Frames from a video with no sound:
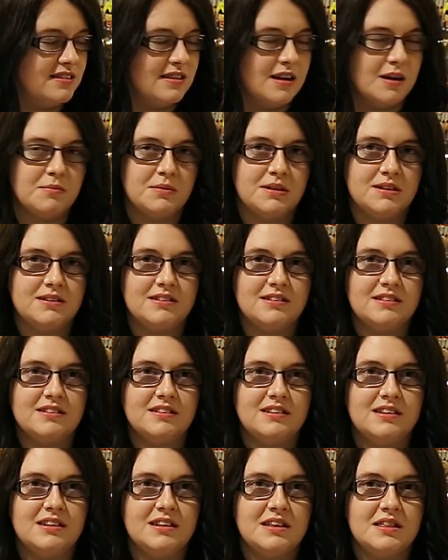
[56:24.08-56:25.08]
how much
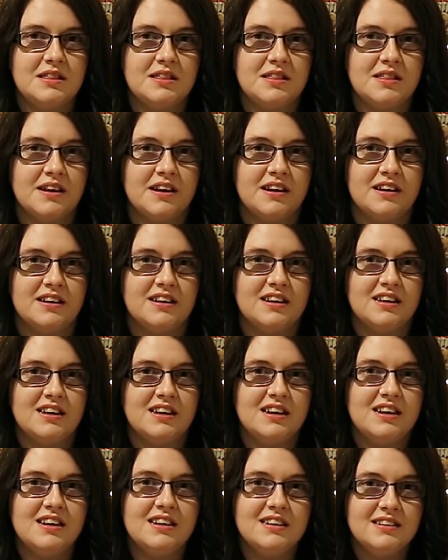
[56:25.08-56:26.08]
there
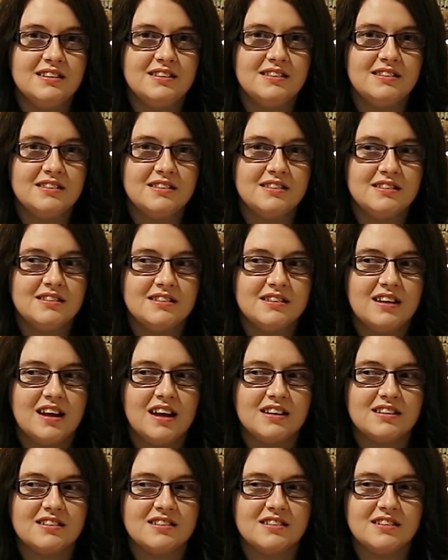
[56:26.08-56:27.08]
is
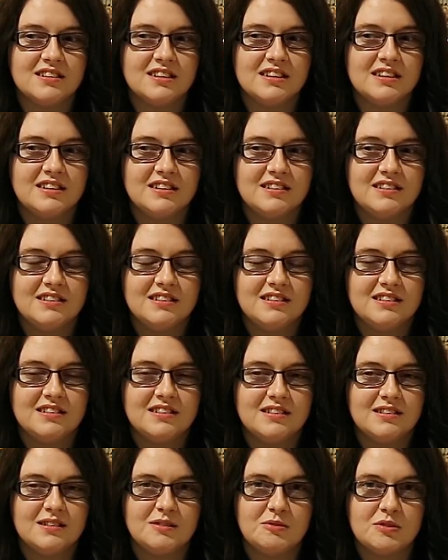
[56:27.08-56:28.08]
actually,
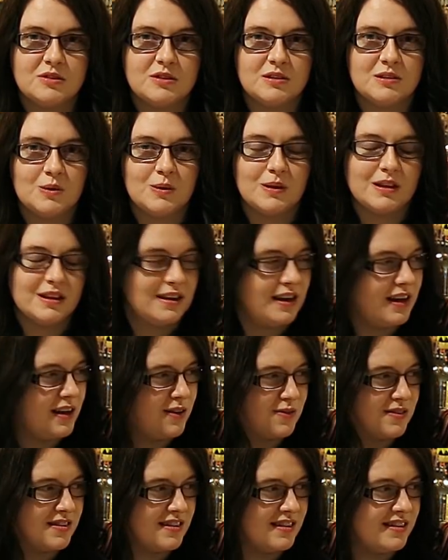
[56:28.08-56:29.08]
so I'm just going to quickly
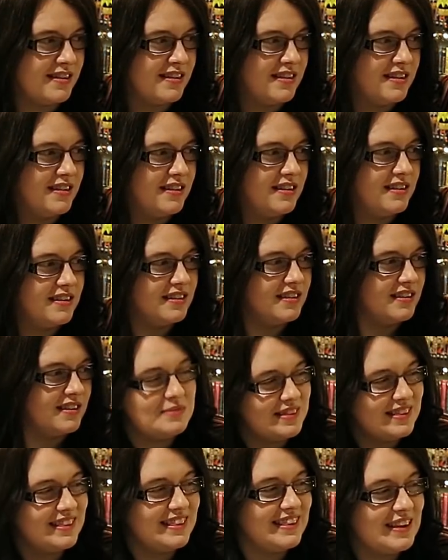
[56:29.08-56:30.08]
count it.
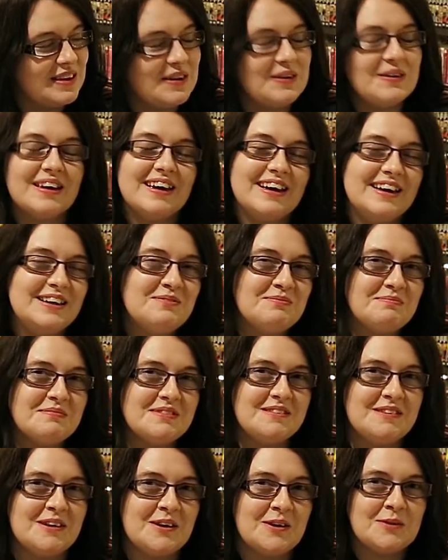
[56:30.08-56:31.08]
Okay,
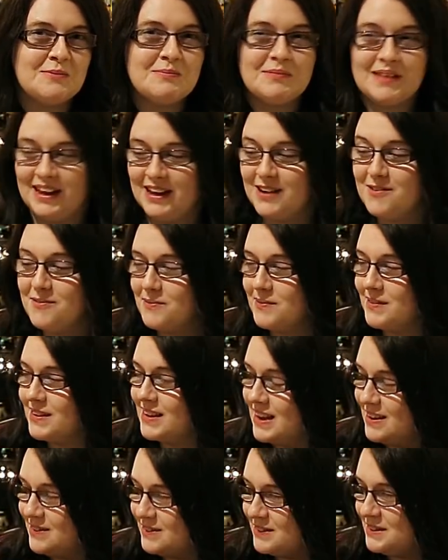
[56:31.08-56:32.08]
so I've
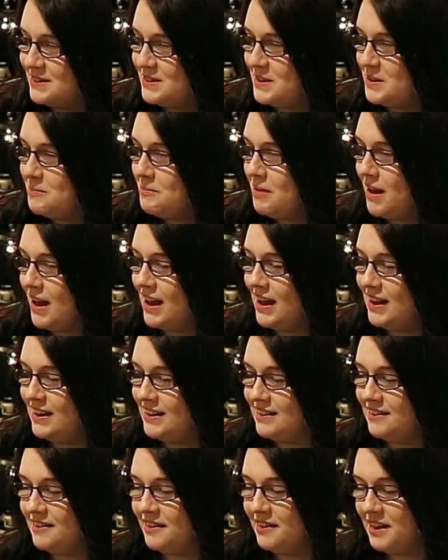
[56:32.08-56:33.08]
counted them
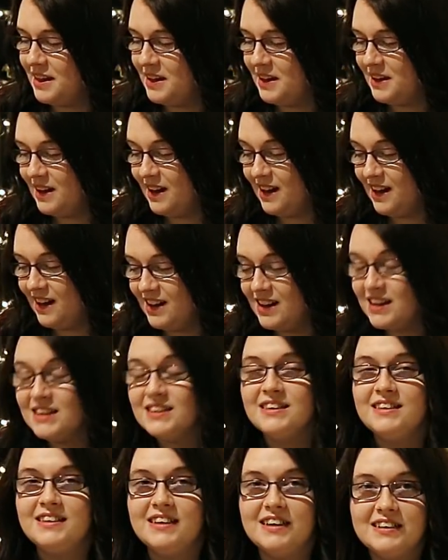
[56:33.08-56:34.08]
and there are
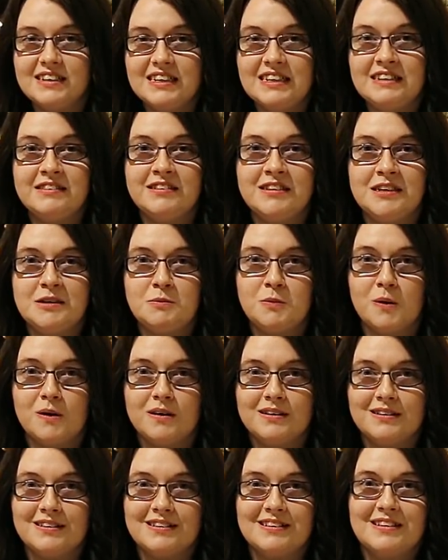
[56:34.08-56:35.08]

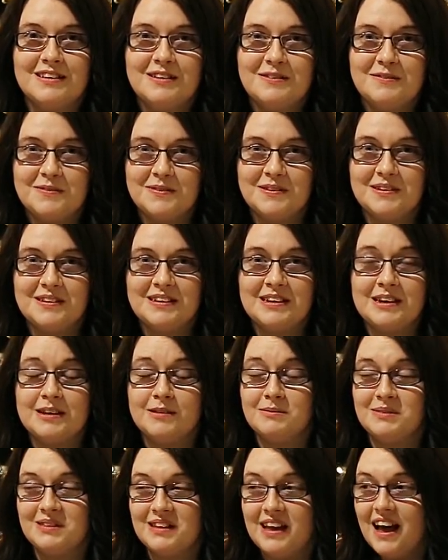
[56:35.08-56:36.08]
91
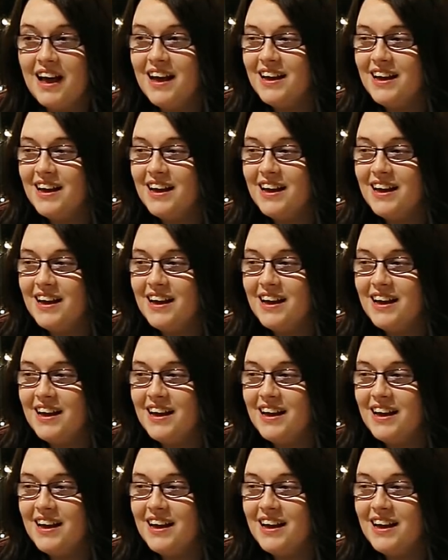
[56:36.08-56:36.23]
volumes.